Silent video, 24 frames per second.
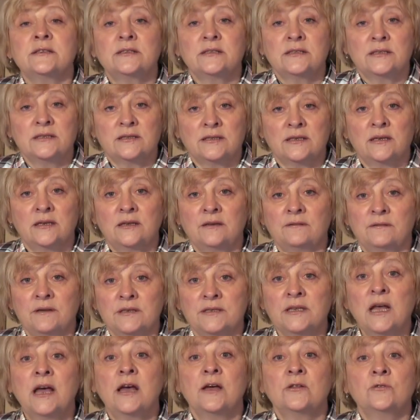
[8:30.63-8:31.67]
and they
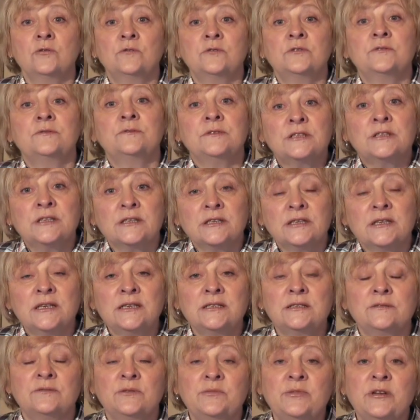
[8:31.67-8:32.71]
would be given a
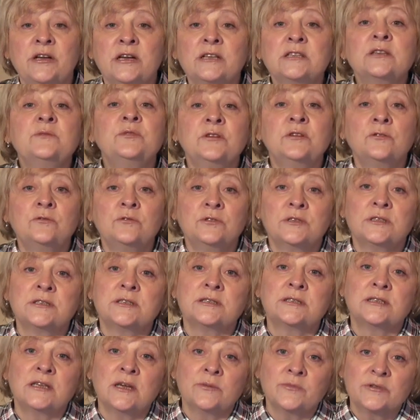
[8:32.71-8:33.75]
prediction to step
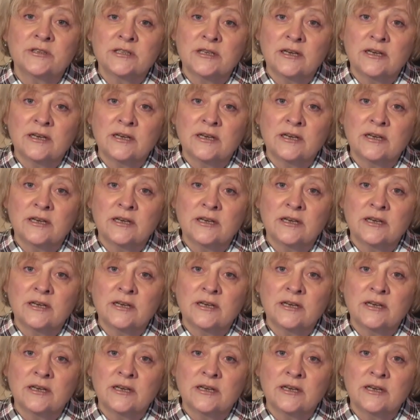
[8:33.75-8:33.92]
in.